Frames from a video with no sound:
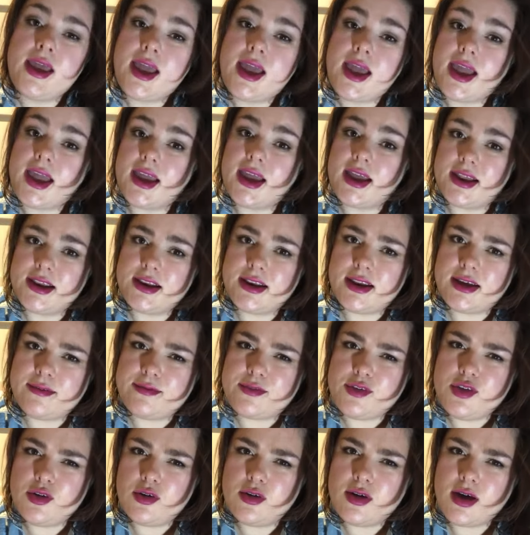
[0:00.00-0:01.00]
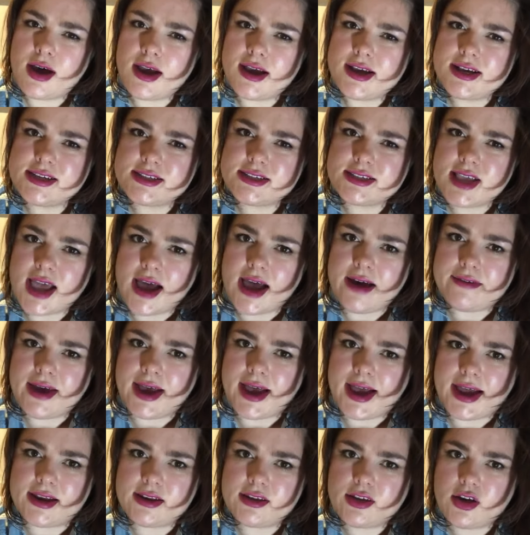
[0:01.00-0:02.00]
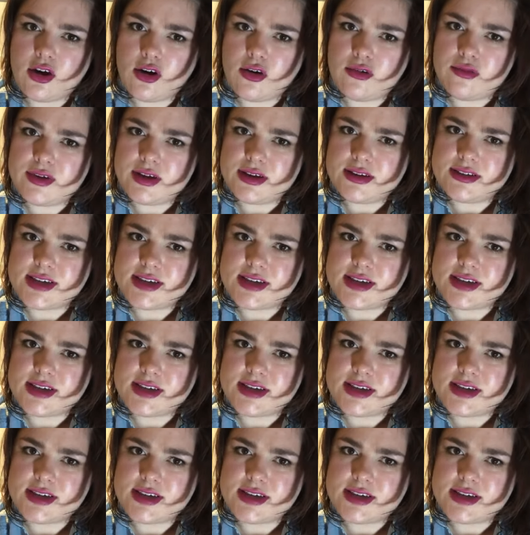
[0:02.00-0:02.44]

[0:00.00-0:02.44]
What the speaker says: and if you guys have had COVID,